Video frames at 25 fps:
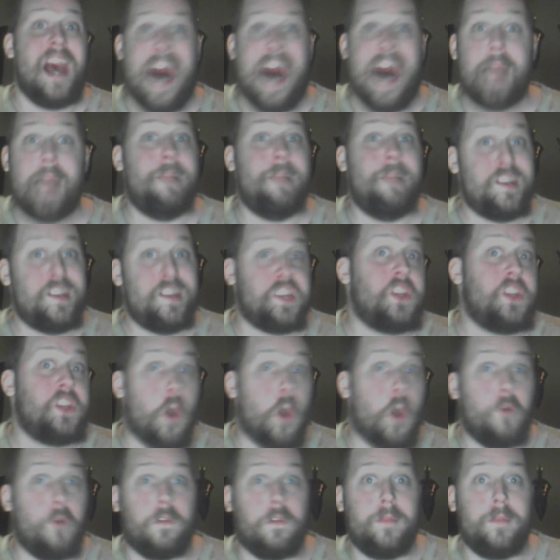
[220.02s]
I mentioned
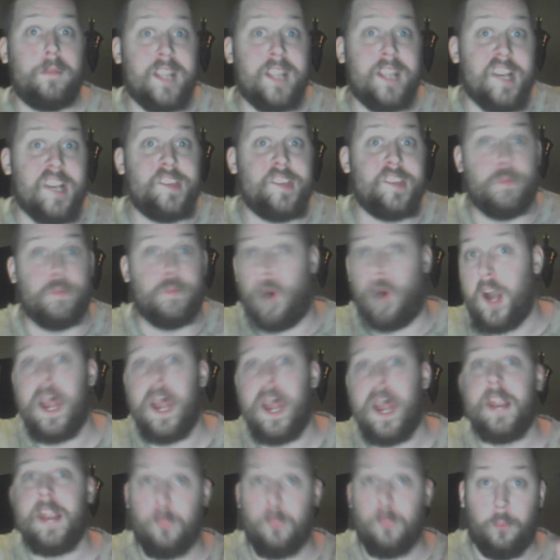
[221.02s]
Gopher because, one,
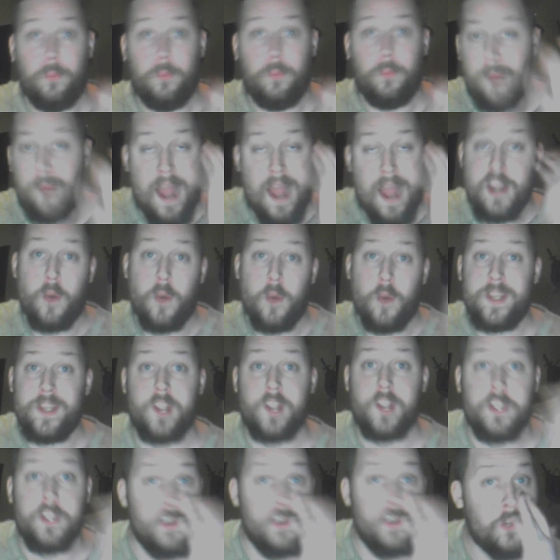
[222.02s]
I know he's
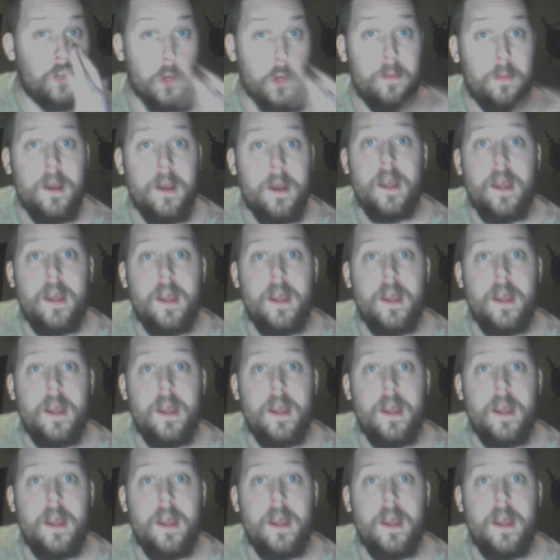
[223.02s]
on YouTube,